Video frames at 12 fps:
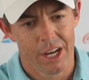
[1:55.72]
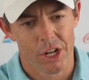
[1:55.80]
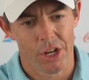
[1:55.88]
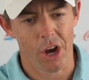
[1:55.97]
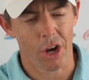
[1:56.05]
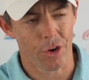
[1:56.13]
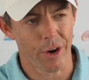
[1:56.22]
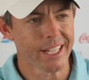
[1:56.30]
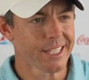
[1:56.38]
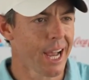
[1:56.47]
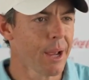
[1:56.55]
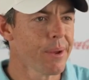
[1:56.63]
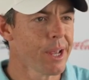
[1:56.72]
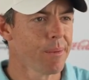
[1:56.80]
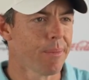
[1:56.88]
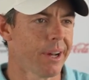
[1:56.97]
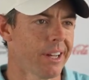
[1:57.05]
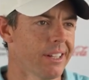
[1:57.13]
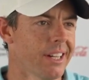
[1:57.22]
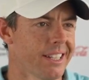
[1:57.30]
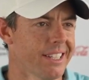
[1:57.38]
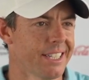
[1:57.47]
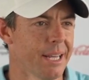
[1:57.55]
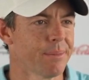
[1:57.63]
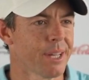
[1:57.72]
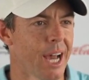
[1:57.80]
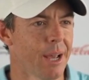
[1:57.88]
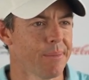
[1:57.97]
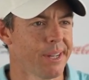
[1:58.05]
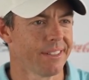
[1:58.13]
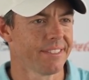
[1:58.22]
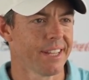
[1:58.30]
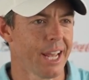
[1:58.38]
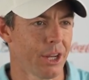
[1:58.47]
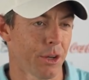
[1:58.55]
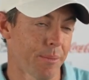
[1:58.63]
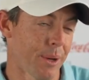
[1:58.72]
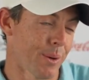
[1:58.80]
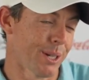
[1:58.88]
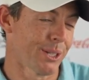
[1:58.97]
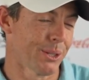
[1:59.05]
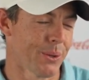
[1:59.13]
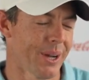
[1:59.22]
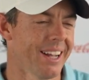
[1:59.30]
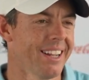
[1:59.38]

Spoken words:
not great timing, but at the same time, it could be worse as well.